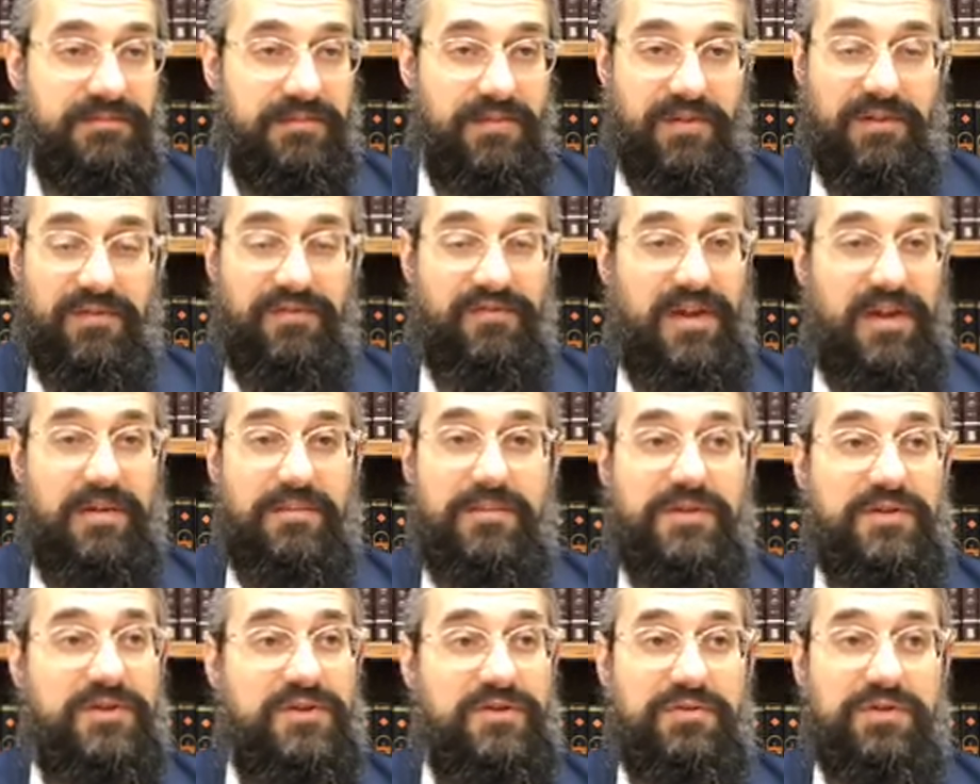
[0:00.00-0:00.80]
Very
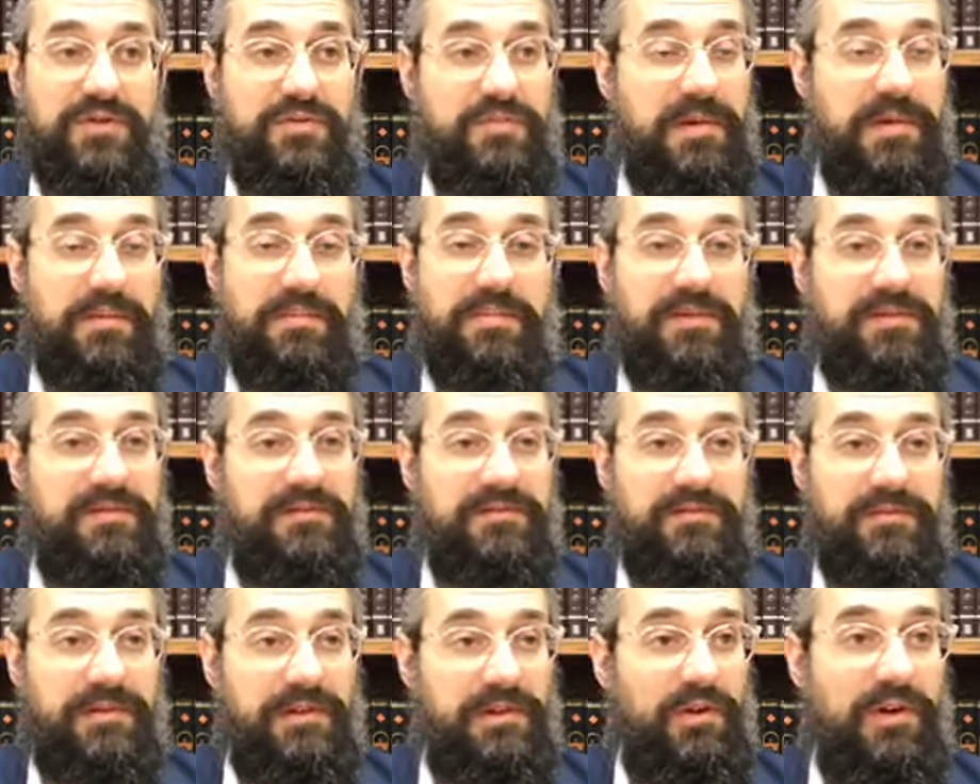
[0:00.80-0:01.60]
famous Jewish people
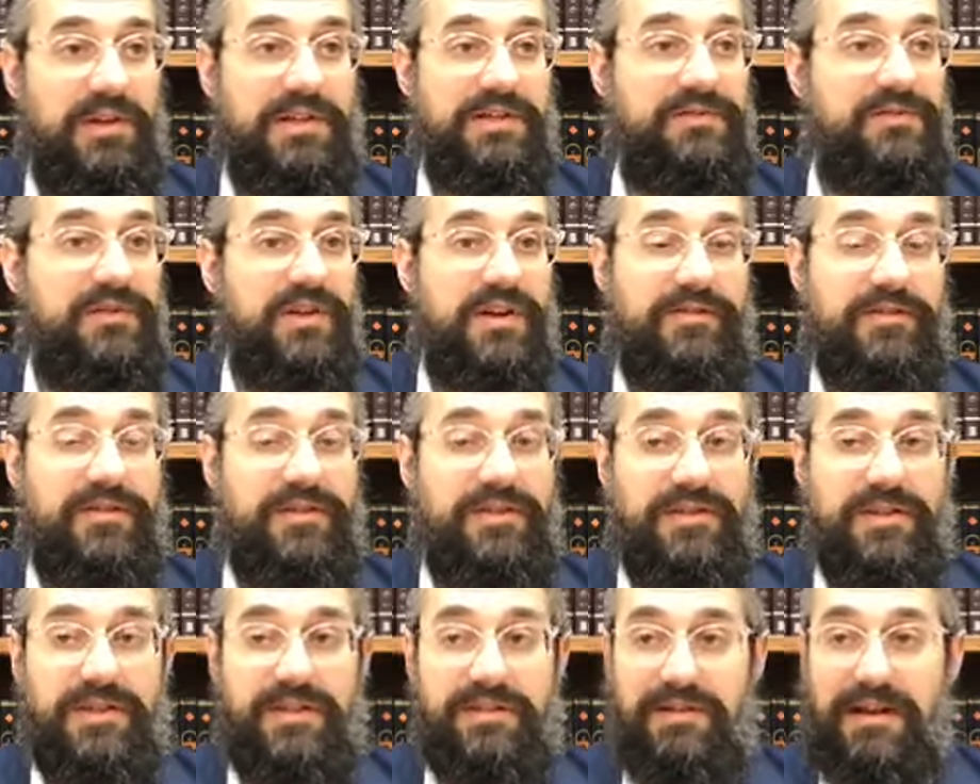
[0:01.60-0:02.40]
were lost
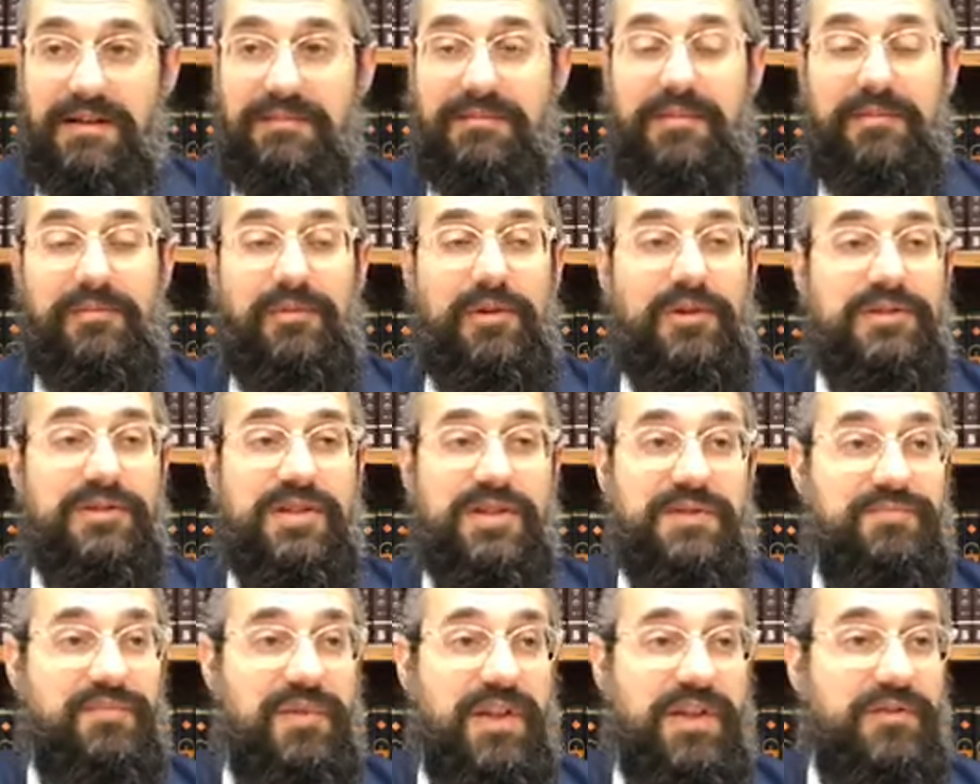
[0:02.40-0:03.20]
forever. The Rambam lost
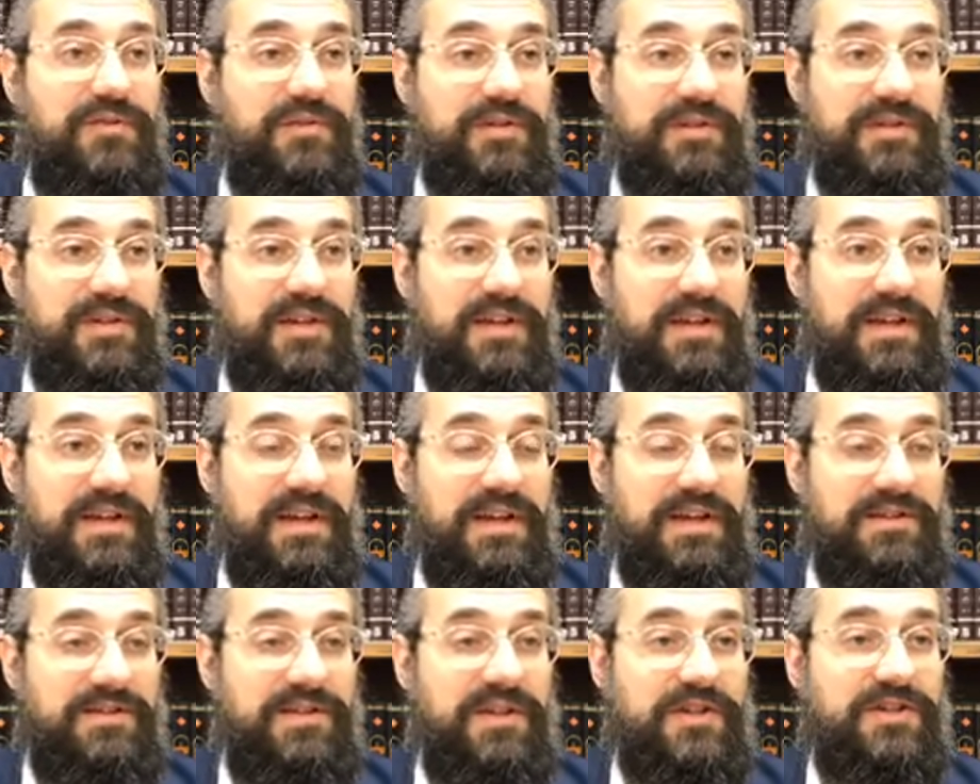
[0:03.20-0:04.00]
his brother in,
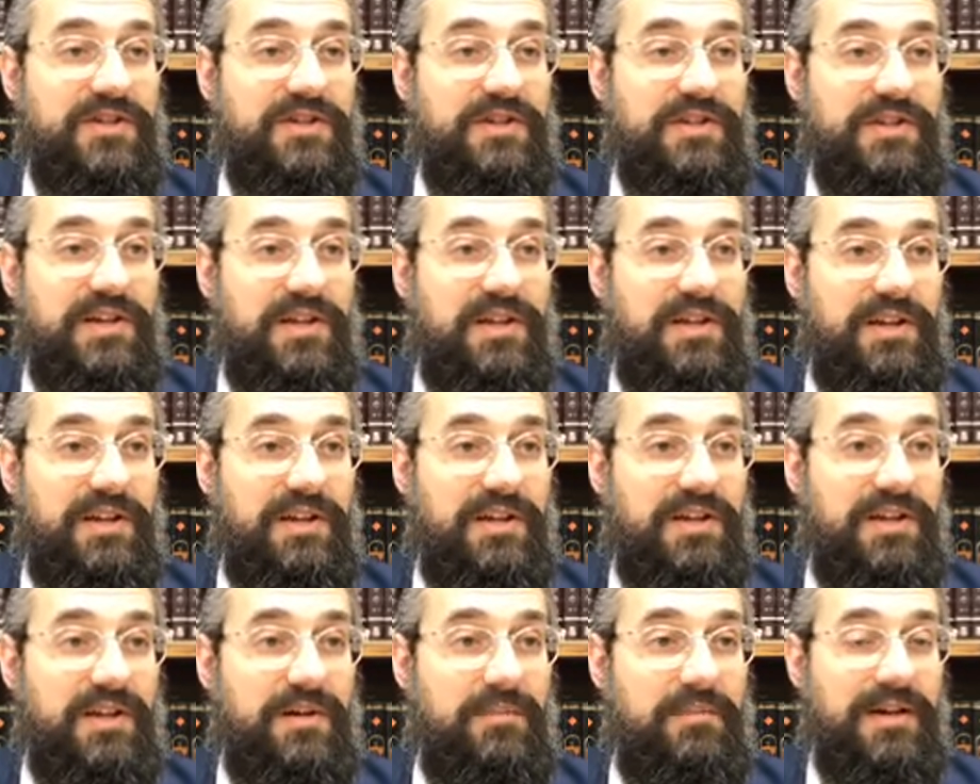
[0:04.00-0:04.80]
in such a,
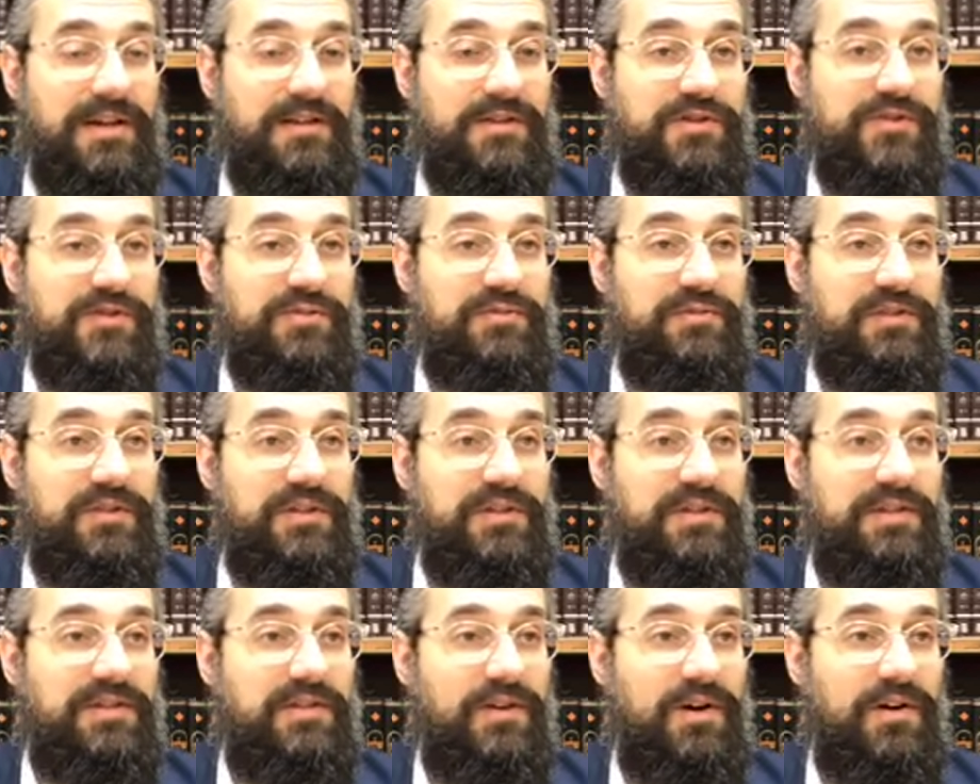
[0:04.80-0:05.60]
a monsoon
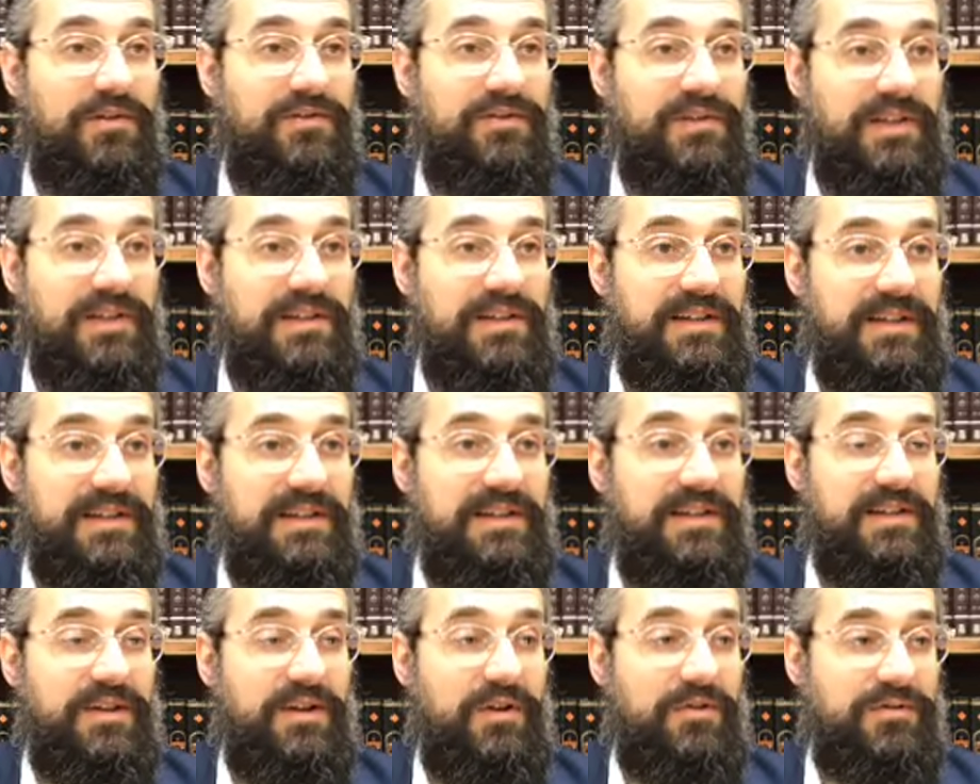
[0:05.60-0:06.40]
off the, in the
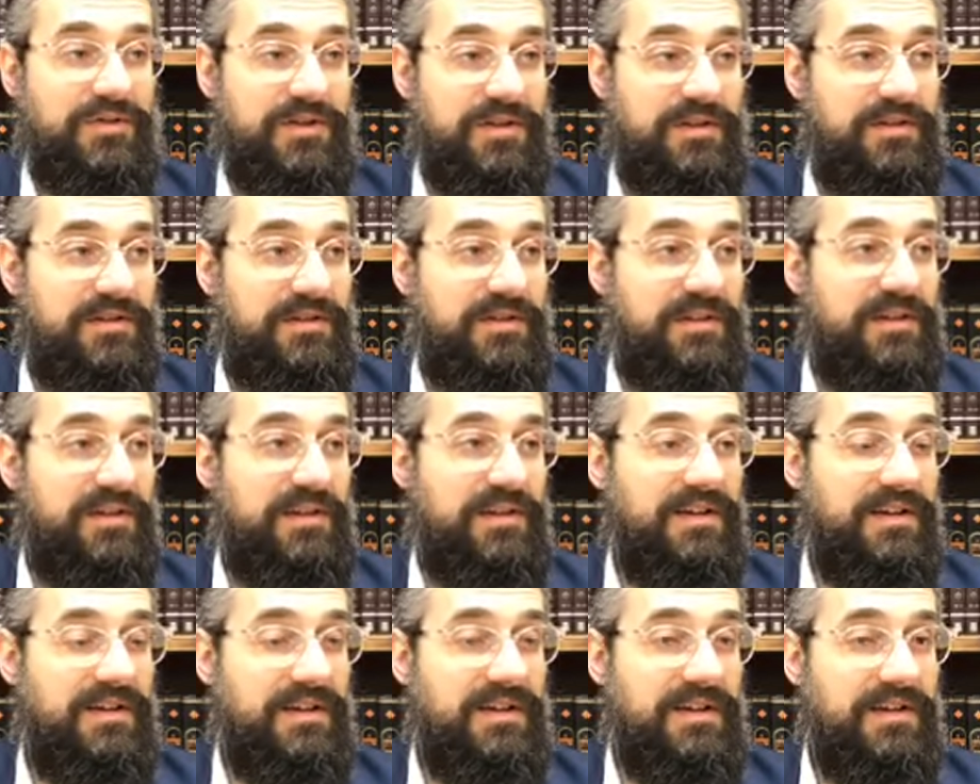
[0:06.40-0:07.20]
Indian Ocean.
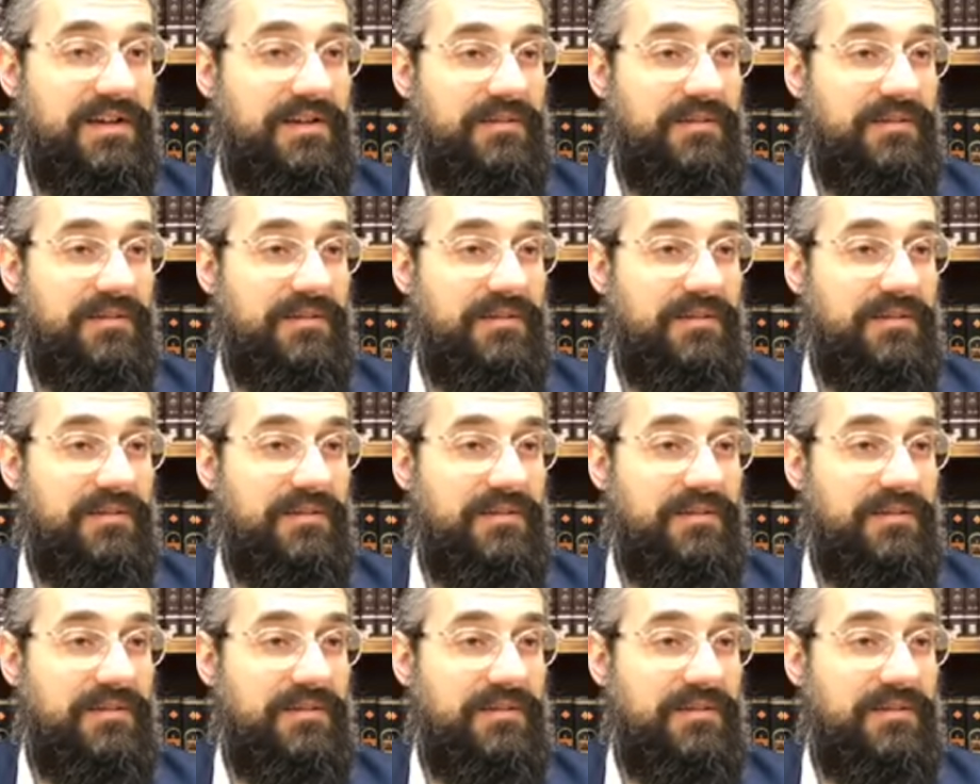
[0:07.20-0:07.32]
Mm-hmm.